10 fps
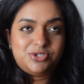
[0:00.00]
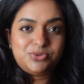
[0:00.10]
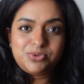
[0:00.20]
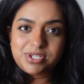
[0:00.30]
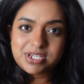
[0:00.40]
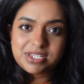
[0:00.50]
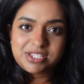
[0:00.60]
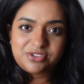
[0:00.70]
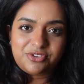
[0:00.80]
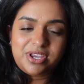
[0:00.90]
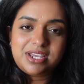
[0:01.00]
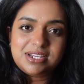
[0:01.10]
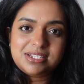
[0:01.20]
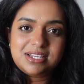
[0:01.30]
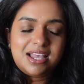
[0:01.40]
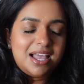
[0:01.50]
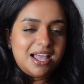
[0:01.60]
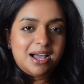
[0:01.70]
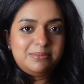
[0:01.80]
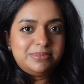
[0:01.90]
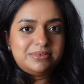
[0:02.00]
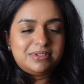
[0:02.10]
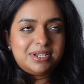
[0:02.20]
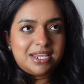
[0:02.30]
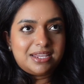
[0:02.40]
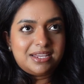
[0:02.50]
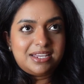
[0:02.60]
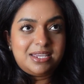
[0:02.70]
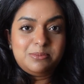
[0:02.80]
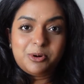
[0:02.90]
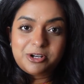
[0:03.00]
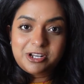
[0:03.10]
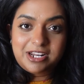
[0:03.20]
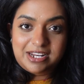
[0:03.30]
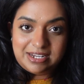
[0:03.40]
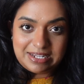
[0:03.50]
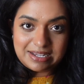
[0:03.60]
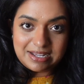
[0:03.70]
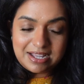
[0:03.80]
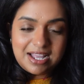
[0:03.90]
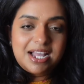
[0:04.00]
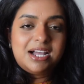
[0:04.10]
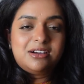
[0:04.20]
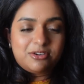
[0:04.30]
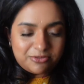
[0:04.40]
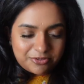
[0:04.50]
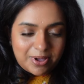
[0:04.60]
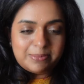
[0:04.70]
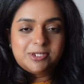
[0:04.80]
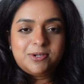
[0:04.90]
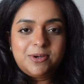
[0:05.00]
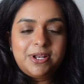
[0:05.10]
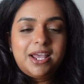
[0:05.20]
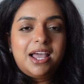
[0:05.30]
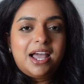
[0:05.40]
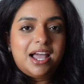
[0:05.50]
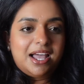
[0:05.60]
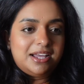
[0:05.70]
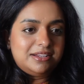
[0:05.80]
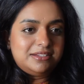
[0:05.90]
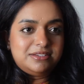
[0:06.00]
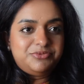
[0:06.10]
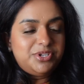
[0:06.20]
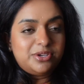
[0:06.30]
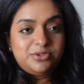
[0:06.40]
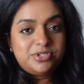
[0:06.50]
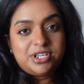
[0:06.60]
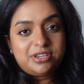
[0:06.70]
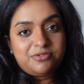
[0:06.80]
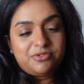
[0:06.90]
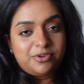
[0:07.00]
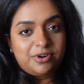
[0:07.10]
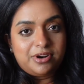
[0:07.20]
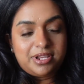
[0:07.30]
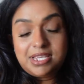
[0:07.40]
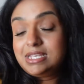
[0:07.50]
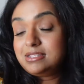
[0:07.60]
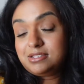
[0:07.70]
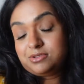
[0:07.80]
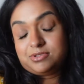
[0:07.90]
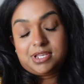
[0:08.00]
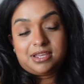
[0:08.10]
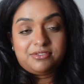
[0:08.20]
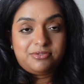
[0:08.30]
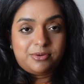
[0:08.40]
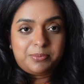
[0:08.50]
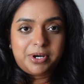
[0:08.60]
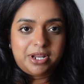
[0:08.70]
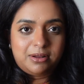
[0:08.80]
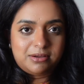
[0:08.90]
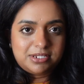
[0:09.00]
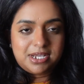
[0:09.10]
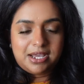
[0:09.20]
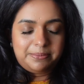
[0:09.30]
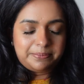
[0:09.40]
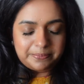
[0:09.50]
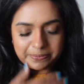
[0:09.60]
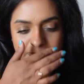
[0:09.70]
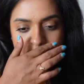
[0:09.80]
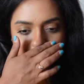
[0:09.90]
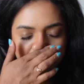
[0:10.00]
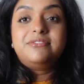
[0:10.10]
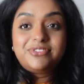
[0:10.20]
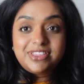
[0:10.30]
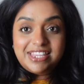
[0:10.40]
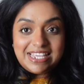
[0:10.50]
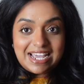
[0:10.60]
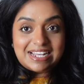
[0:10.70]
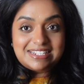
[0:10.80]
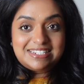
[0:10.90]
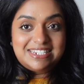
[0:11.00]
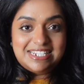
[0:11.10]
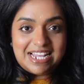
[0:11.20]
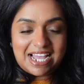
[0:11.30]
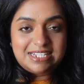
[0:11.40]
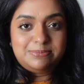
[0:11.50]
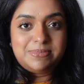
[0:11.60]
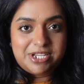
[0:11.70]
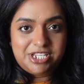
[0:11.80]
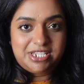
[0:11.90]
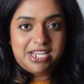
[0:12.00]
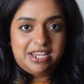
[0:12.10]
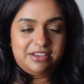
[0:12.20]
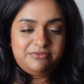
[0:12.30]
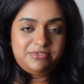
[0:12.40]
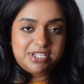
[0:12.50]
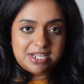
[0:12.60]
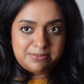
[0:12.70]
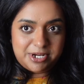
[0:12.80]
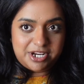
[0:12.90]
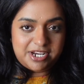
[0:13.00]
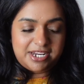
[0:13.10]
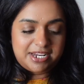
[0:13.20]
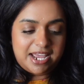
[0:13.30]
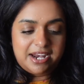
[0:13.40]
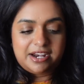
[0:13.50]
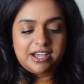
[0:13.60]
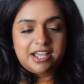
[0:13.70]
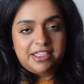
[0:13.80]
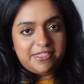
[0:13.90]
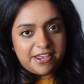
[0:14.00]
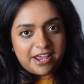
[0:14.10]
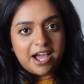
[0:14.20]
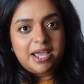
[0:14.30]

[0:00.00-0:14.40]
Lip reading: 2 years, 3 years. Like he bought it in India off of Amazon, and he's using it for a pretty long time. And for Dia's last birthday, we celebrated in Canada, and then